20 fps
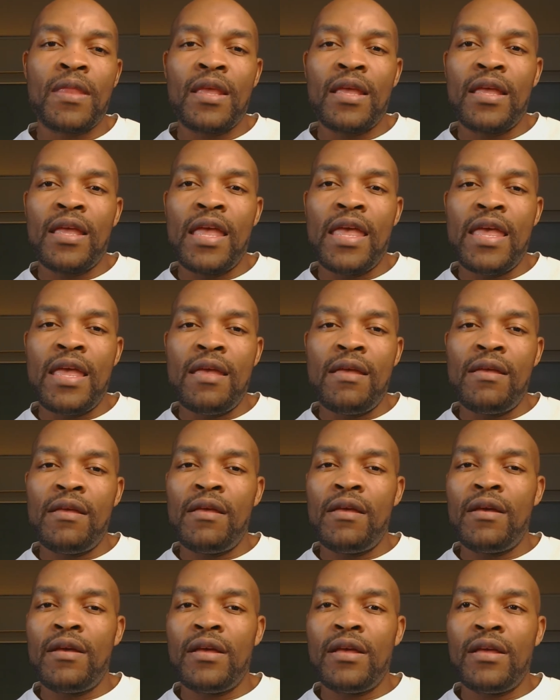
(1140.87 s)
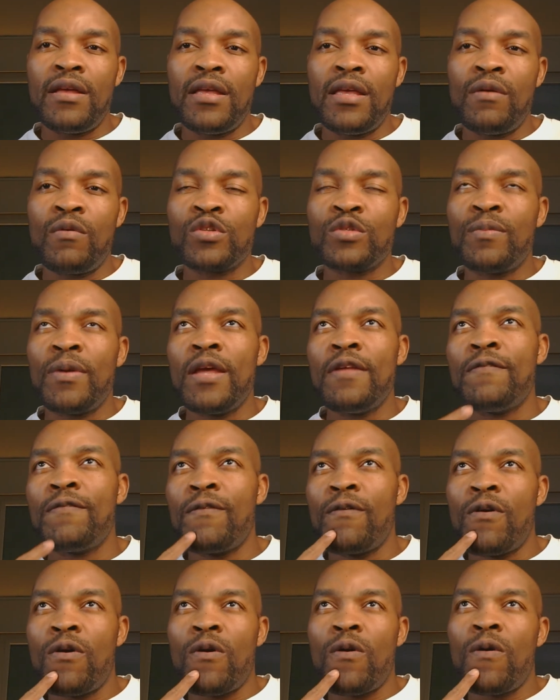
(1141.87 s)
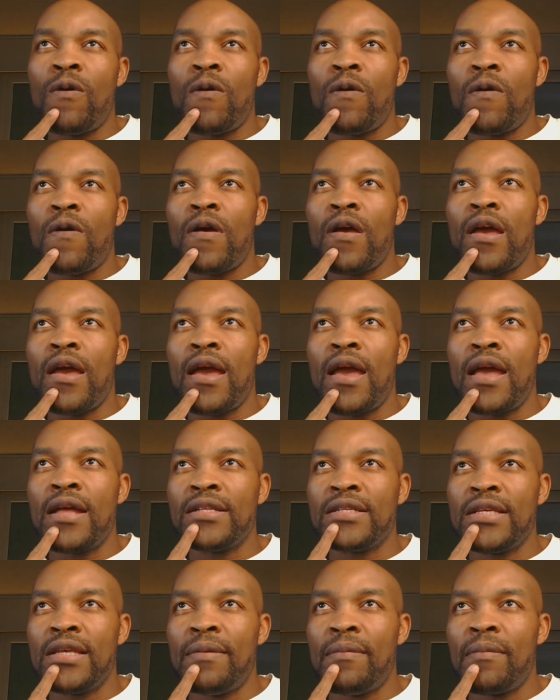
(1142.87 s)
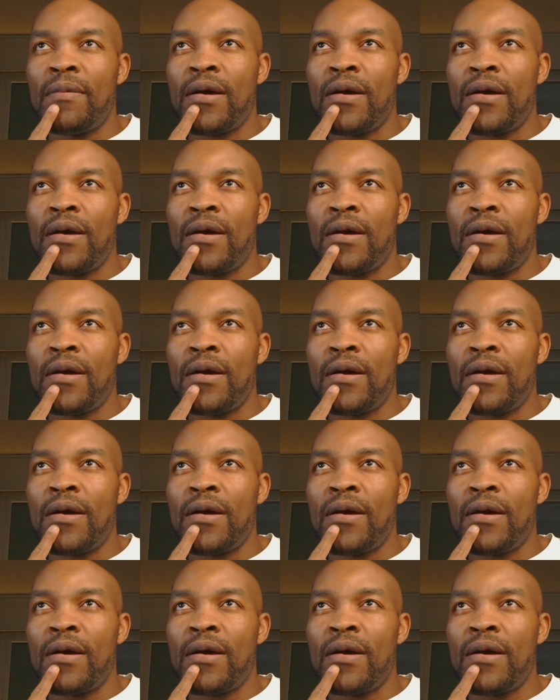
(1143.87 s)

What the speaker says: he was playing for a team.